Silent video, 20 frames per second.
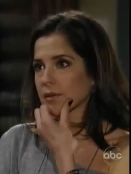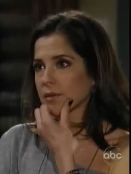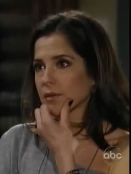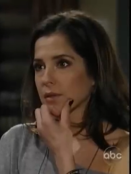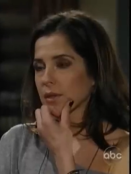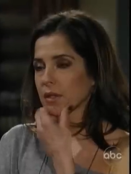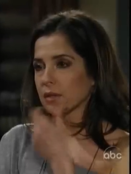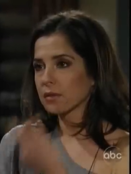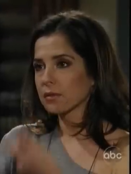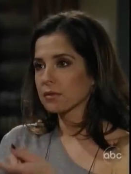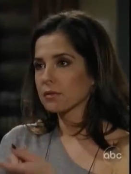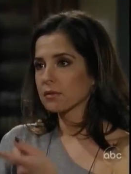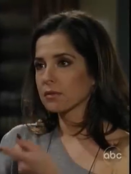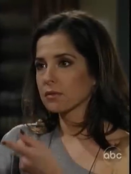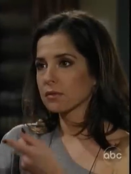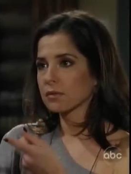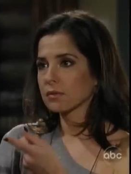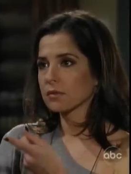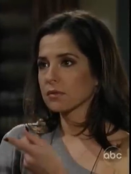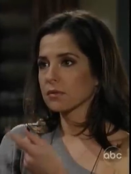Well,
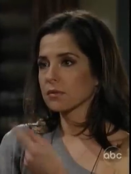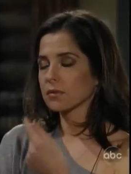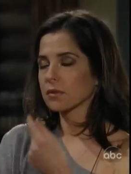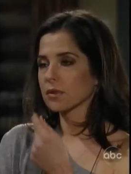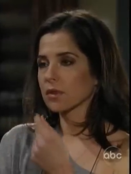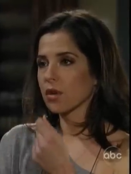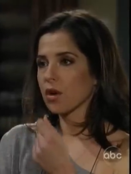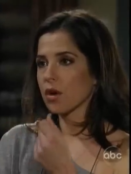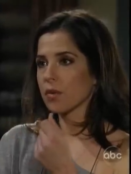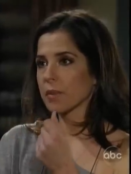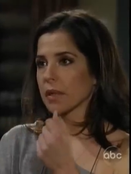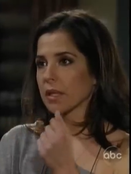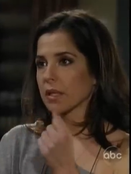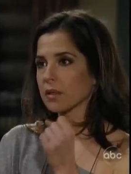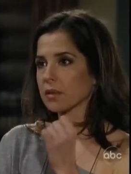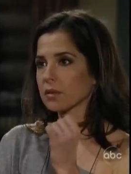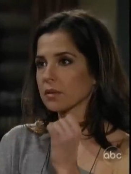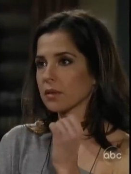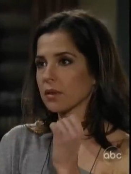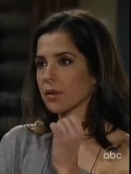call me,
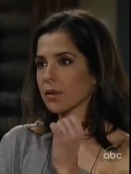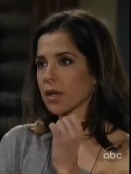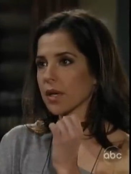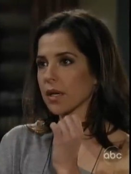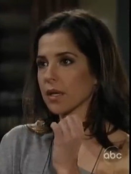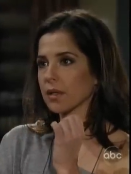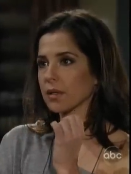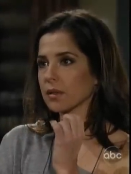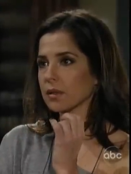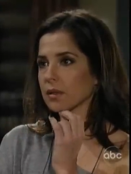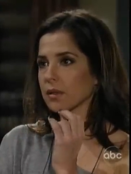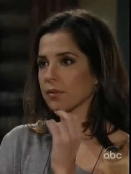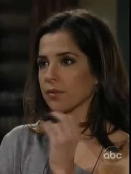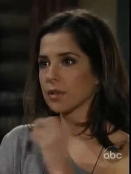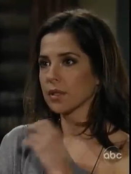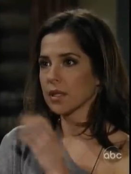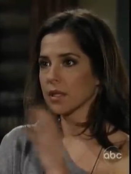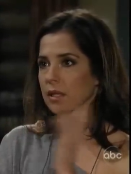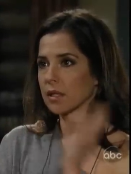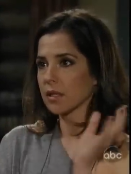okay, if you
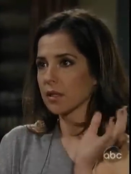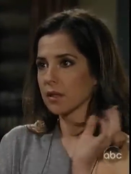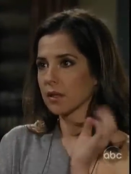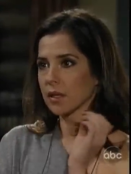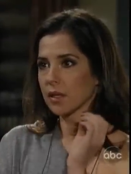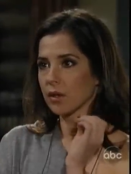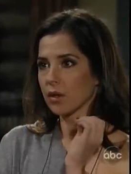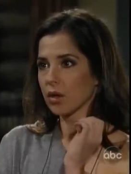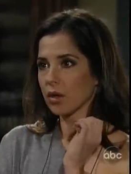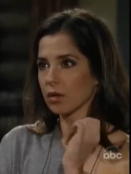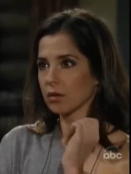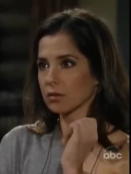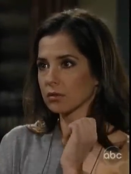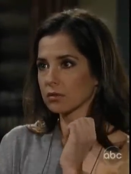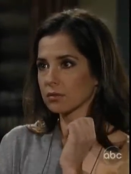need anything at all.